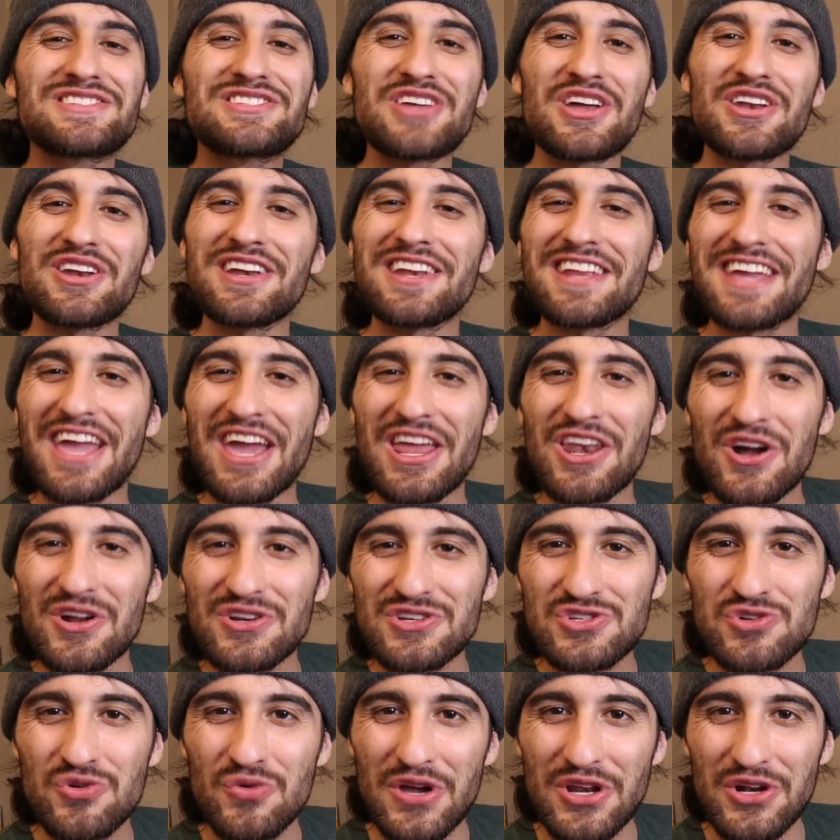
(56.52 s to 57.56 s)
done it again
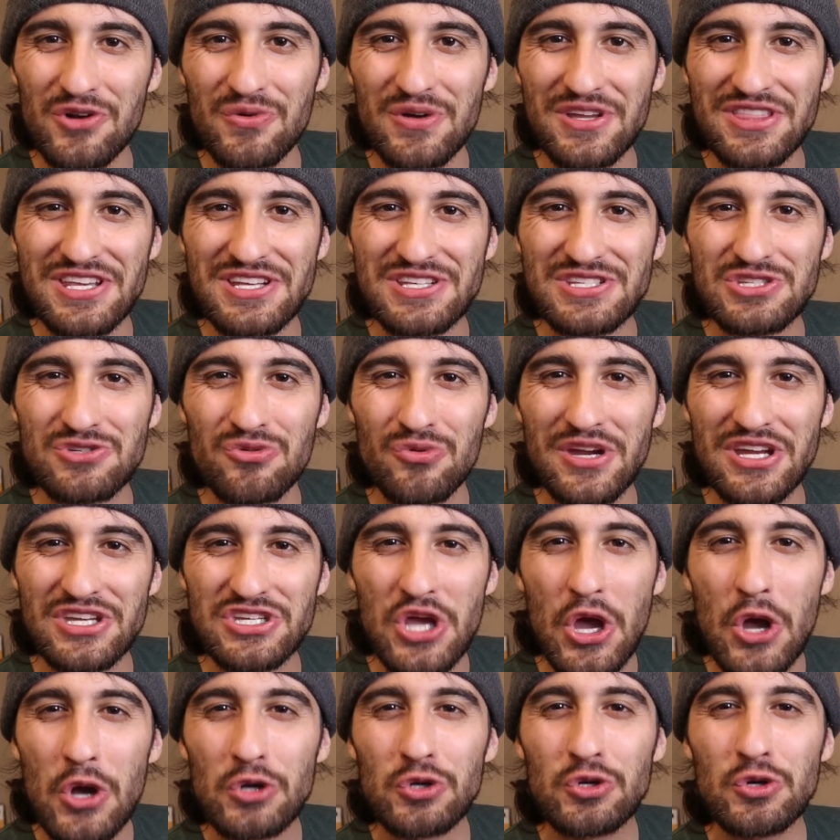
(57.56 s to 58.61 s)
on Twitter with his
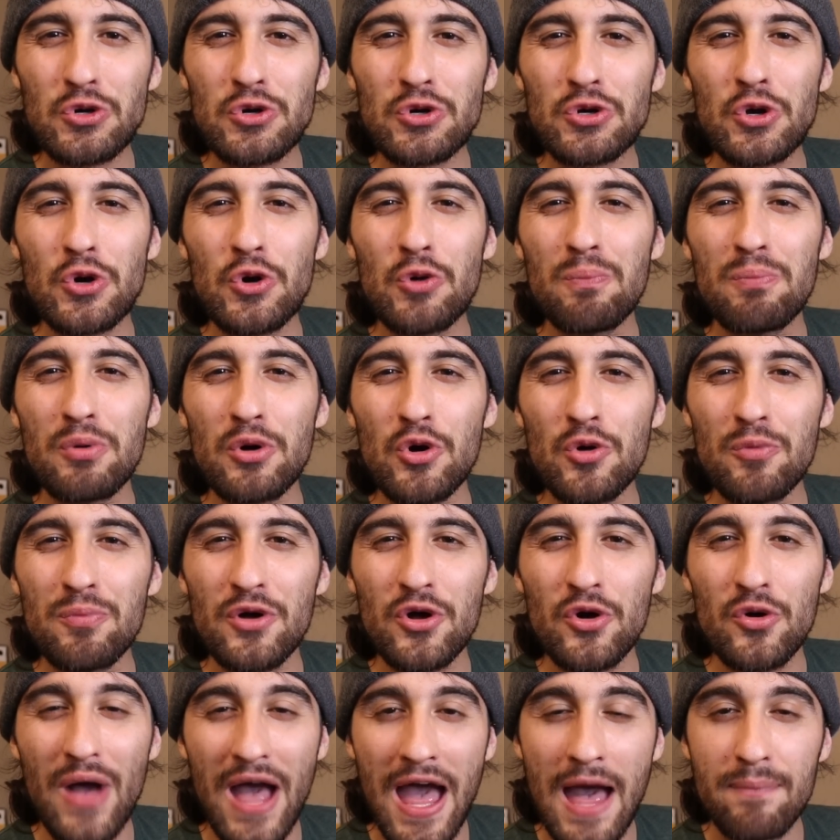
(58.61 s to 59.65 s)
tweet, goo goo boo
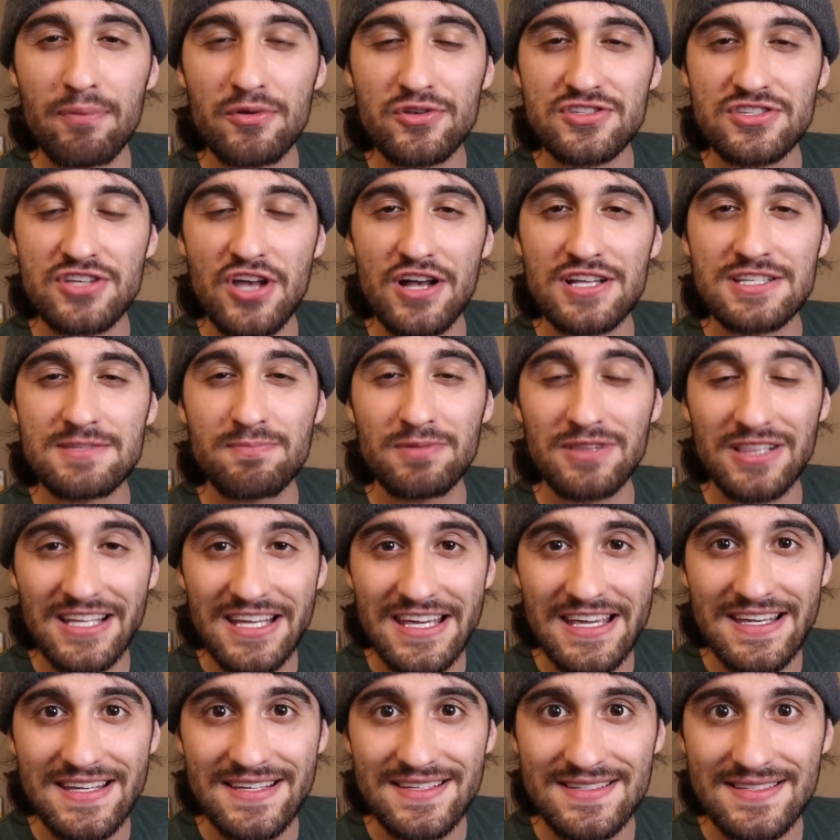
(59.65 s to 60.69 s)
boo applesauce
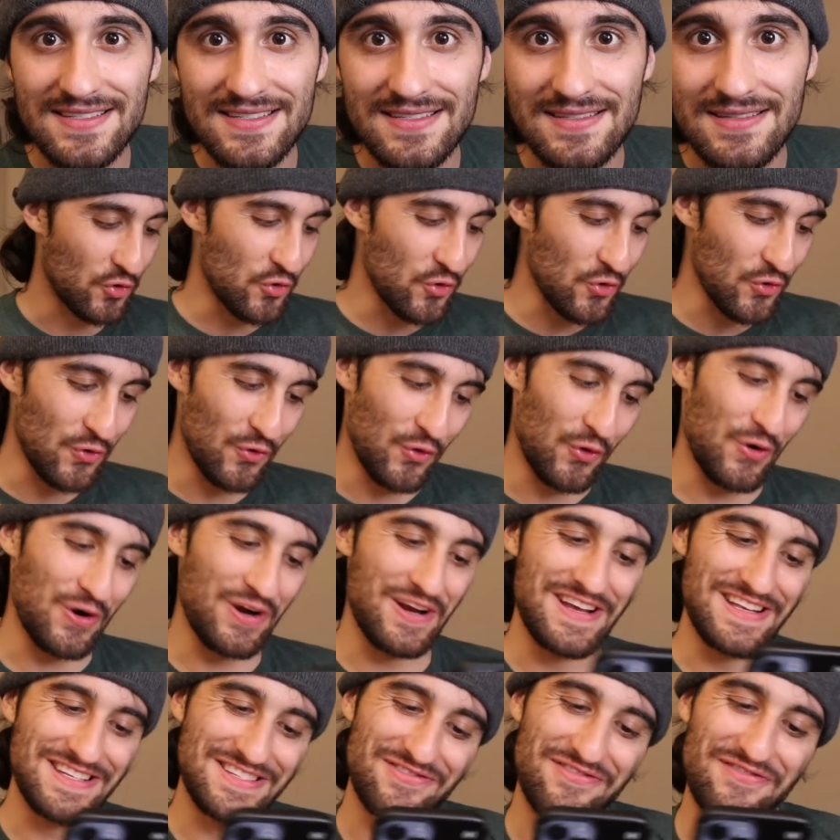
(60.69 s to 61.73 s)
please. Ooh, or
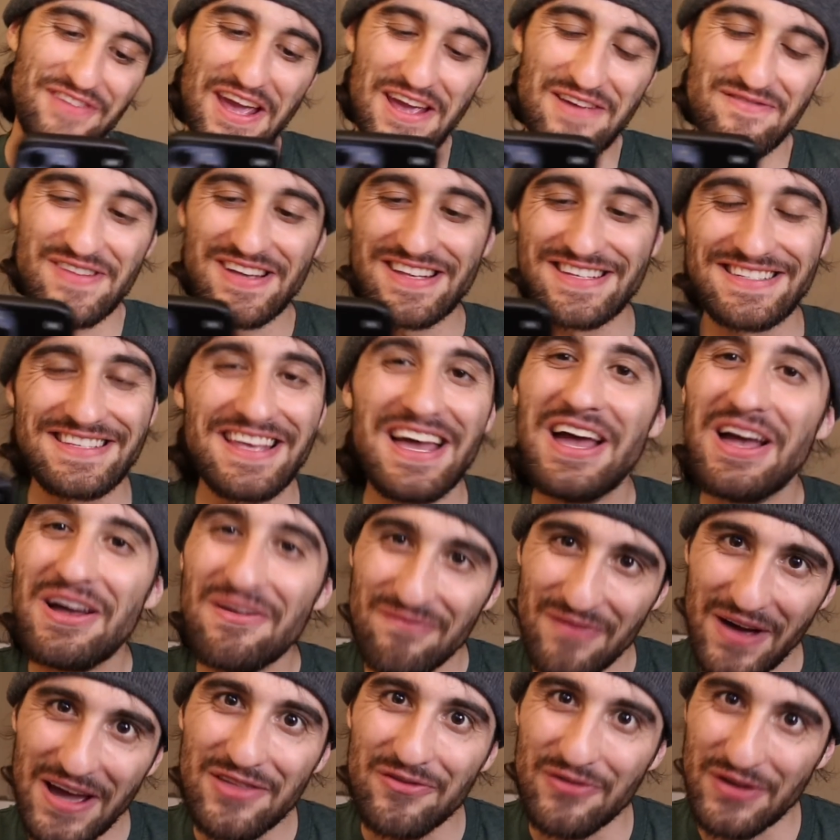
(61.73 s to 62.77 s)
his famous,
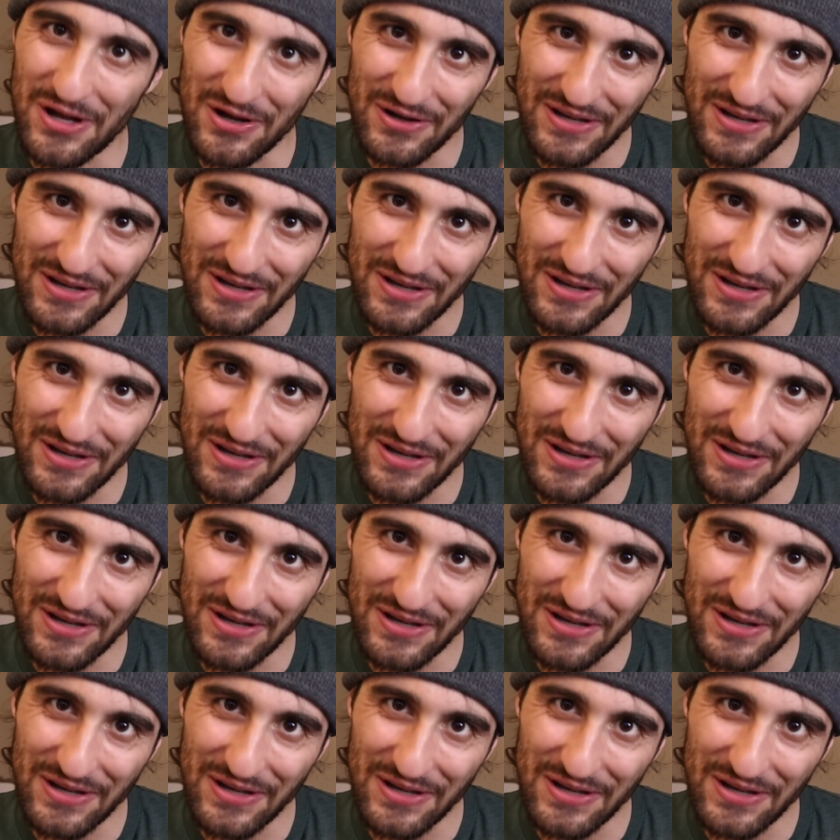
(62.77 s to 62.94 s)
by the way, I'll